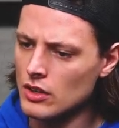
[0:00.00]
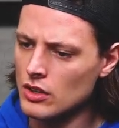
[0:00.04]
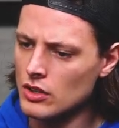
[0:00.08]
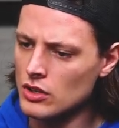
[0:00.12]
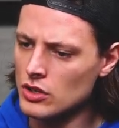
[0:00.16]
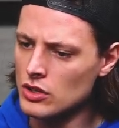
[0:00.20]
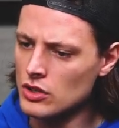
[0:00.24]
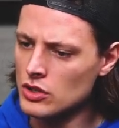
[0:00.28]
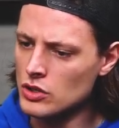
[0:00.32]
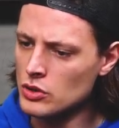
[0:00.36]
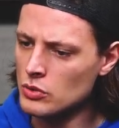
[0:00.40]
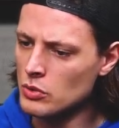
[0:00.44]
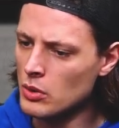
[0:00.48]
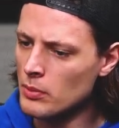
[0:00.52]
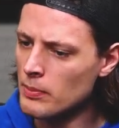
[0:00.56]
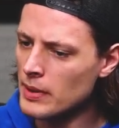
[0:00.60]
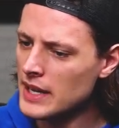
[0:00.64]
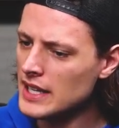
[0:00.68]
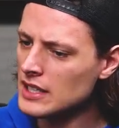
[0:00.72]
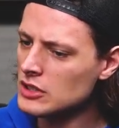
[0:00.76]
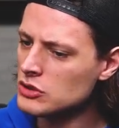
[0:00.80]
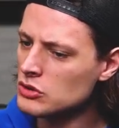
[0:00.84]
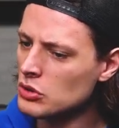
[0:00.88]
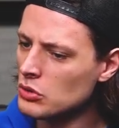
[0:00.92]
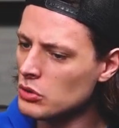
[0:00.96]
you were
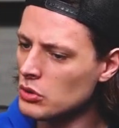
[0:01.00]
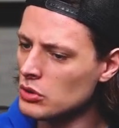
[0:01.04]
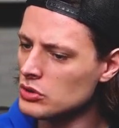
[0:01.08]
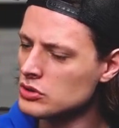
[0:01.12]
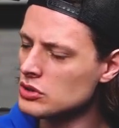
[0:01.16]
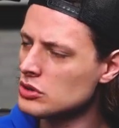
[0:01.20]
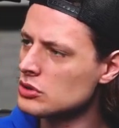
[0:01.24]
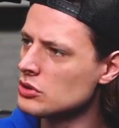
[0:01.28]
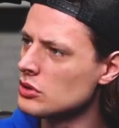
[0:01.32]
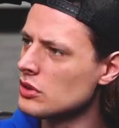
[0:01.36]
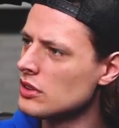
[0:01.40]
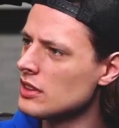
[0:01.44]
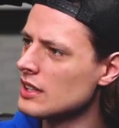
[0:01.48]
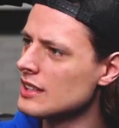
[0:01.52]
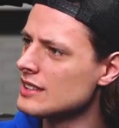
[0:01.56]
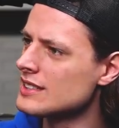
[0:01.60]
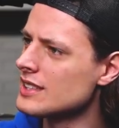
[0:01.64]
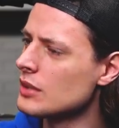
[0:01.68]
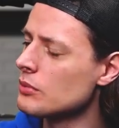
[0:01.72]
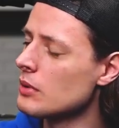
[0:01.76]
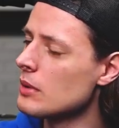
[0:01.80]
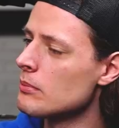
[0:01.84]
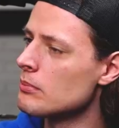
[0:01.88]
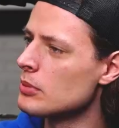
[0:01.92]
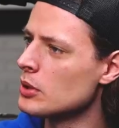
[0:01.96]
being taught to do things
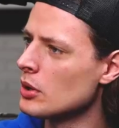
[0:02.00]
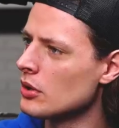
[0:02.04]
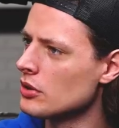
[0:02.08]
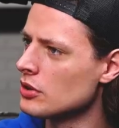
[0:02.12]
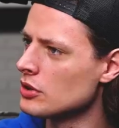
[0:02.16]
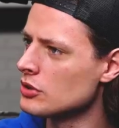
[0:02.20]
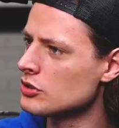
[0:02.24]
that went beyond